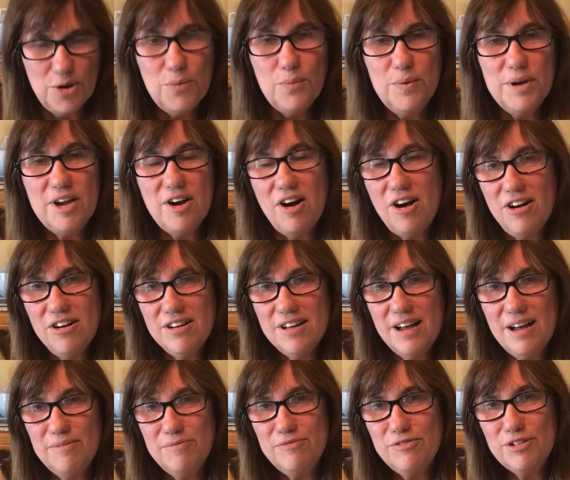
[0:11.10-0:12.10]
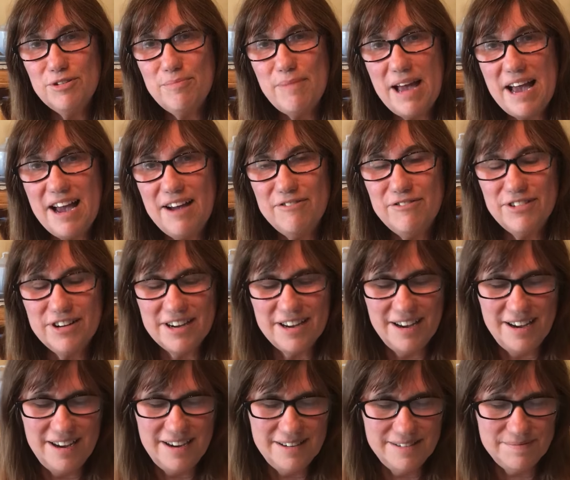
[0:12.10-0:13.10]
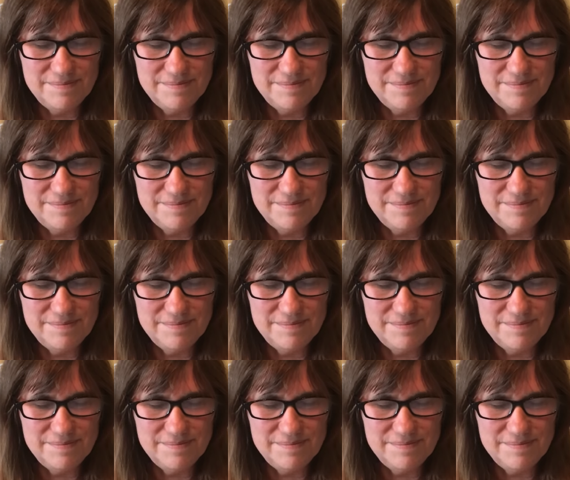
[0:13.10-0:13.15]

We all come from Africa.